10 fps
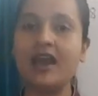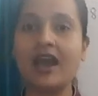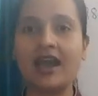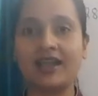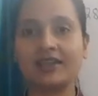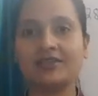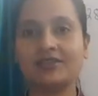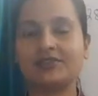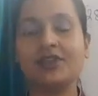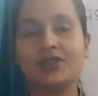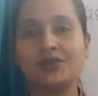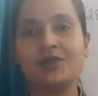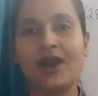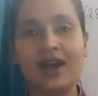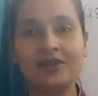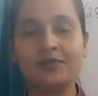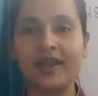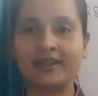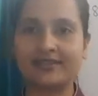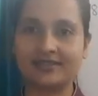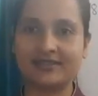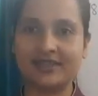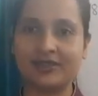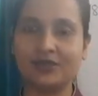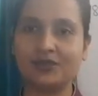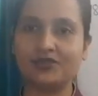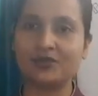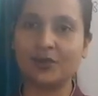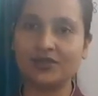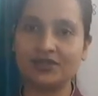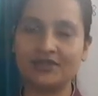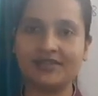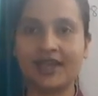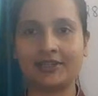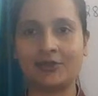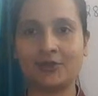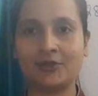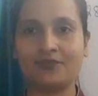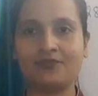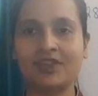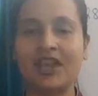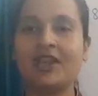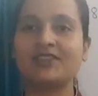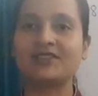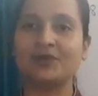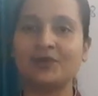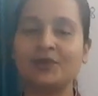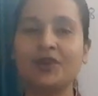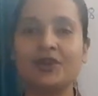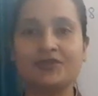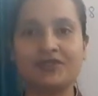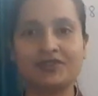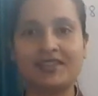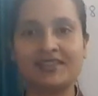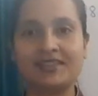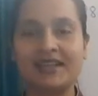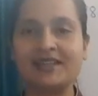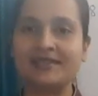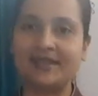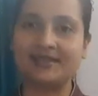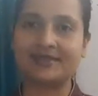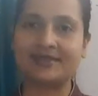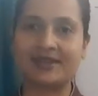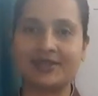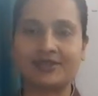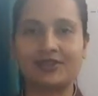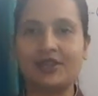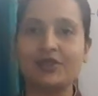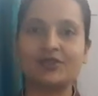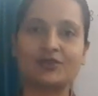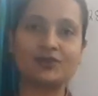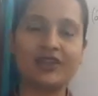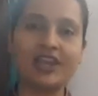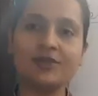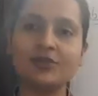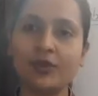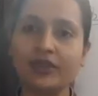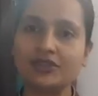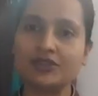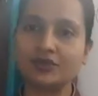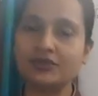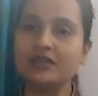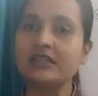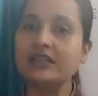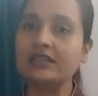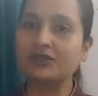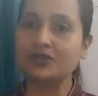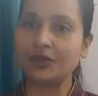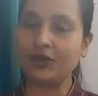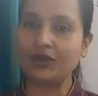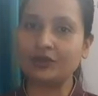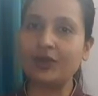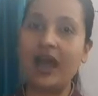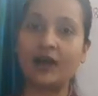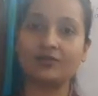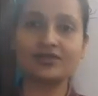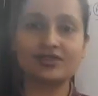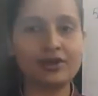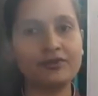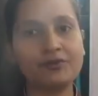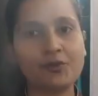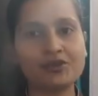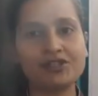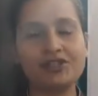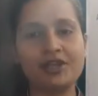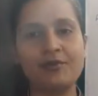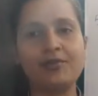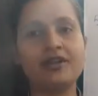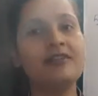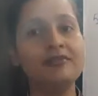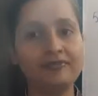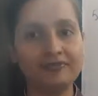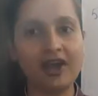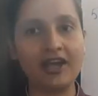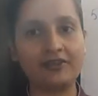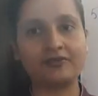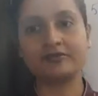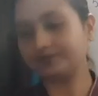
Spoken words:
and you are practicing those questions at home. So for today's class, let us start. So today I'm going to show you how to solve question number 5.